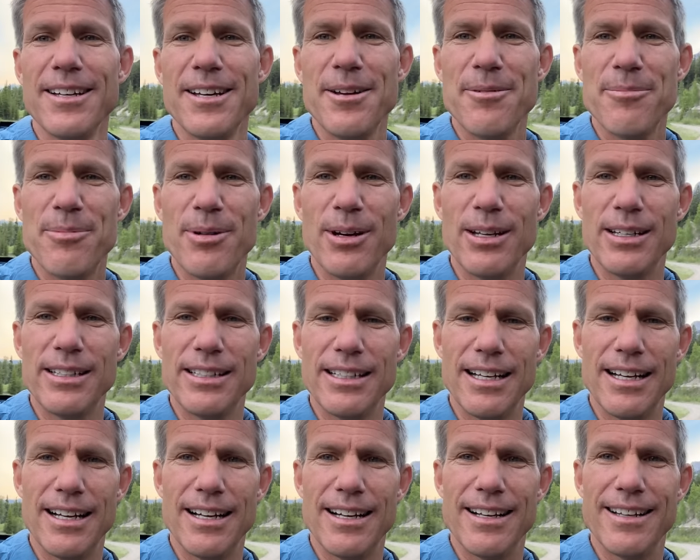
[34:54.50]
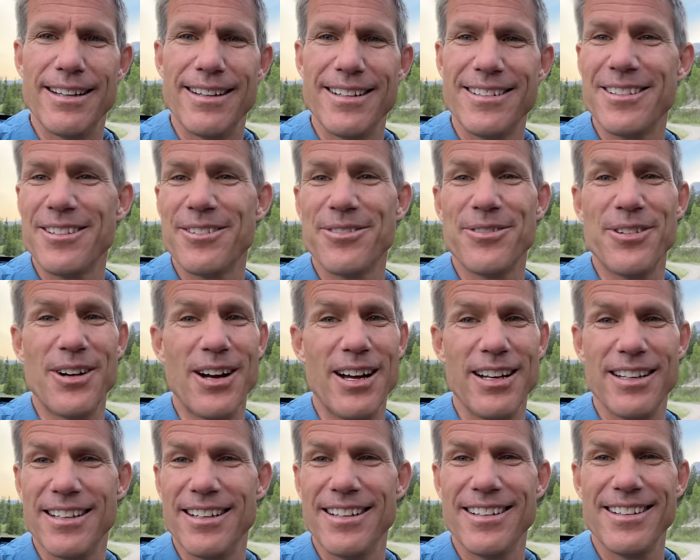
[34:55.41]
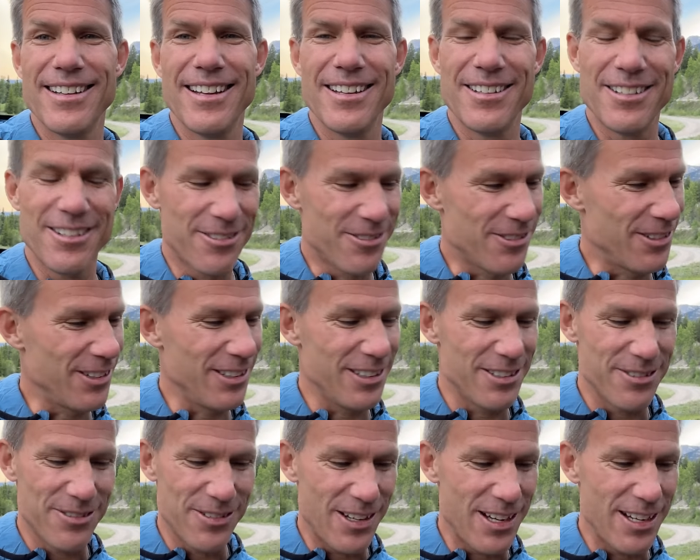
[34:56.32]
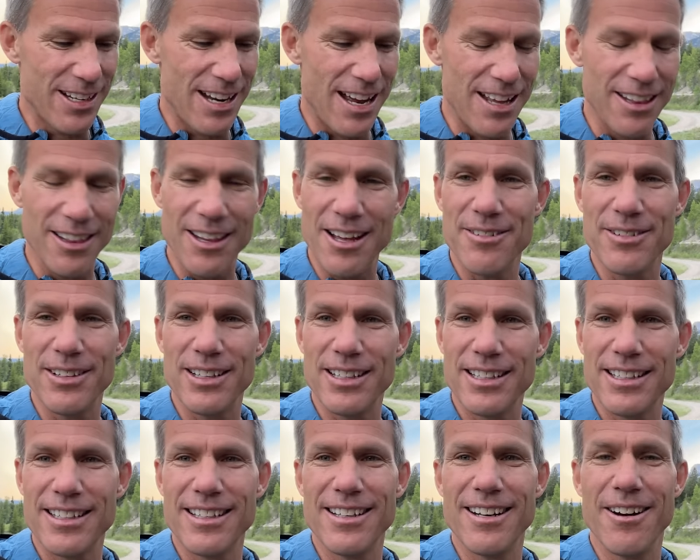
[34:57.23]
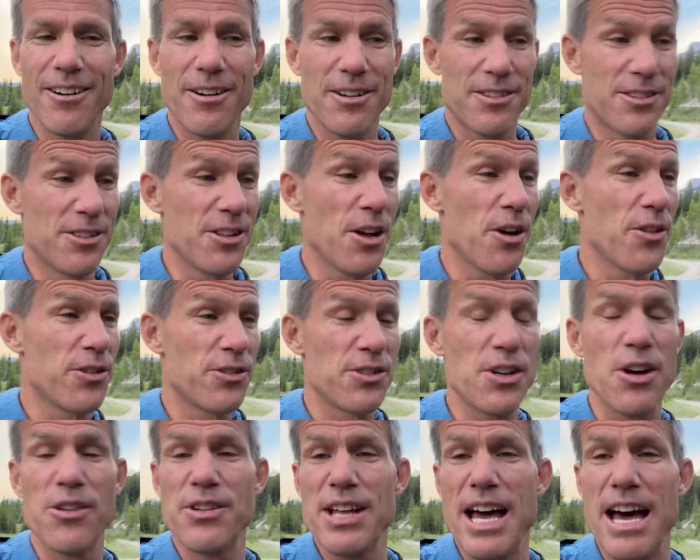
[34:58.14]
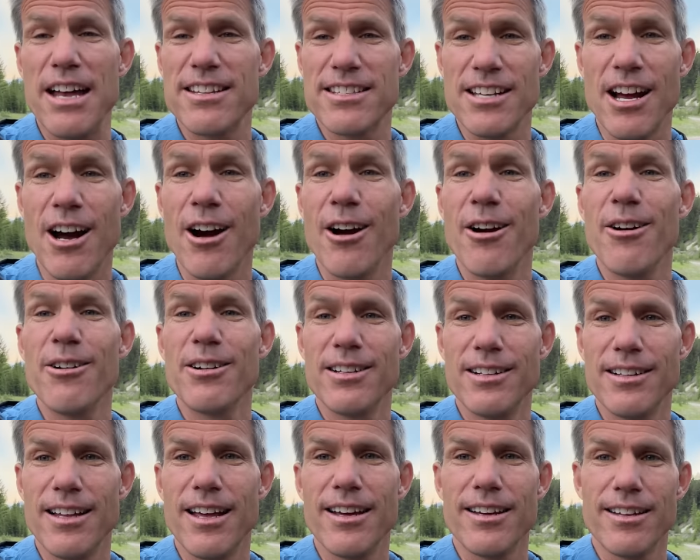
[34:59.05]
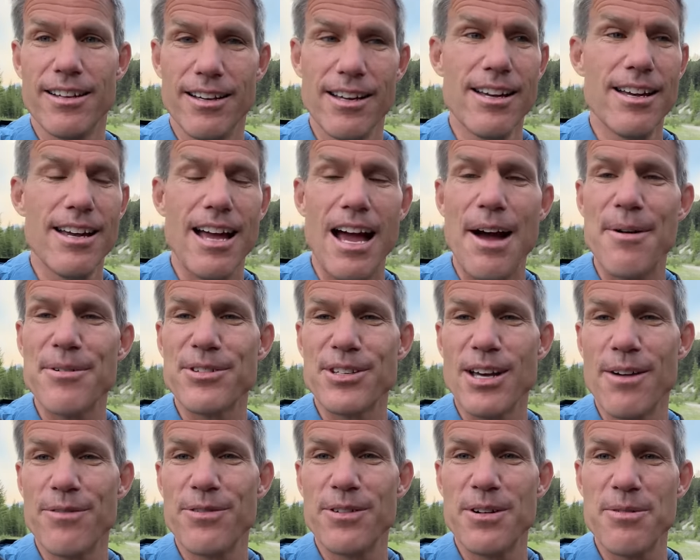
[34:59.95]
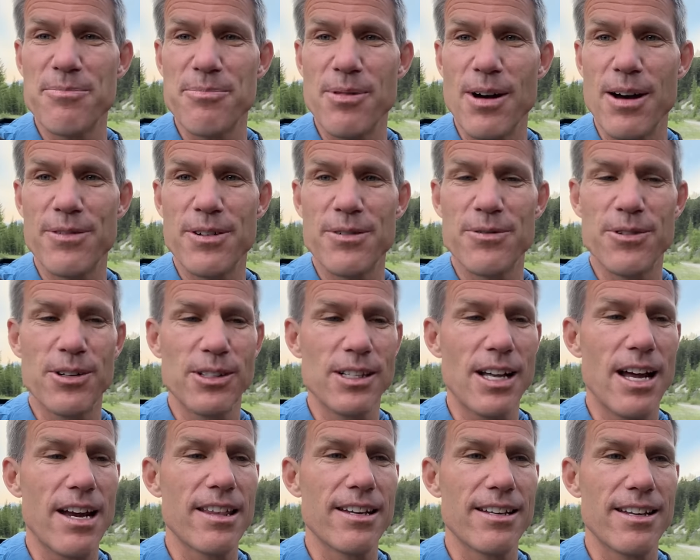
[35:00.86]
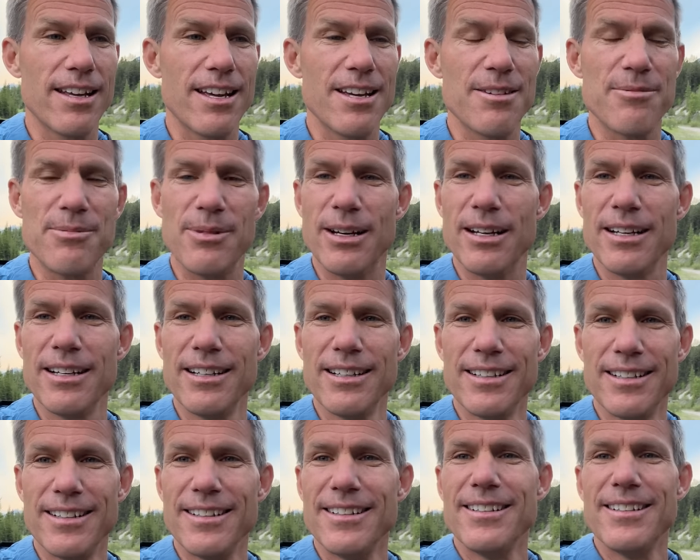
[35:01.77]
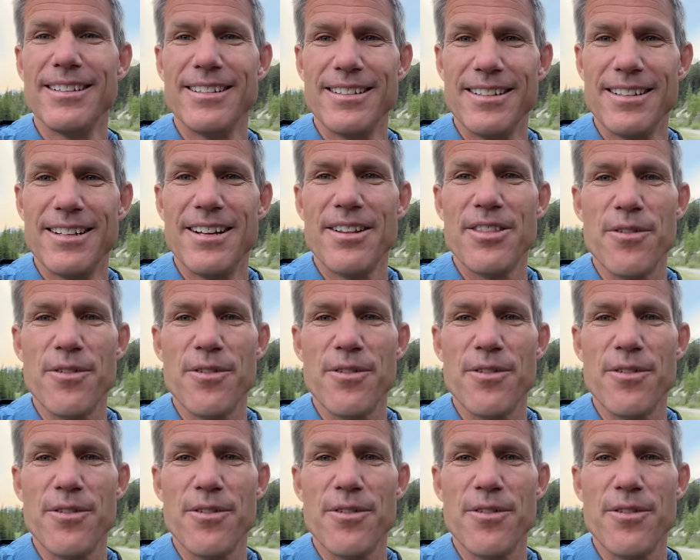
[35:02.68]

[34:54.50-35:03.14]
But this is fun. This is really fun. I love it. You know, there's no doubt it's hard. Like, I was huffing and puffing for a lot of the day, but The